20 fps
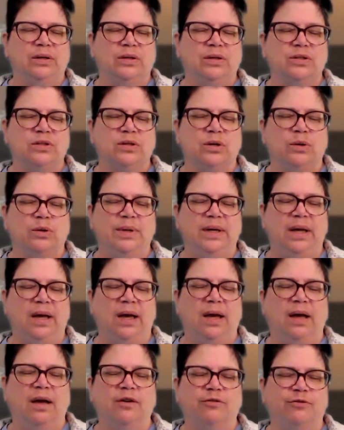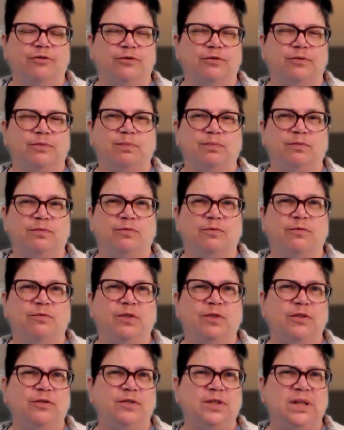So we have
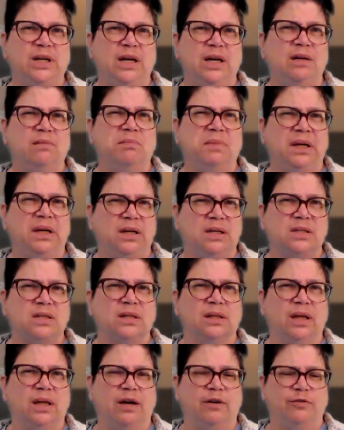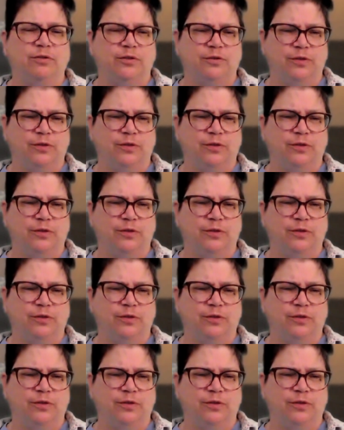fifteen minutes left,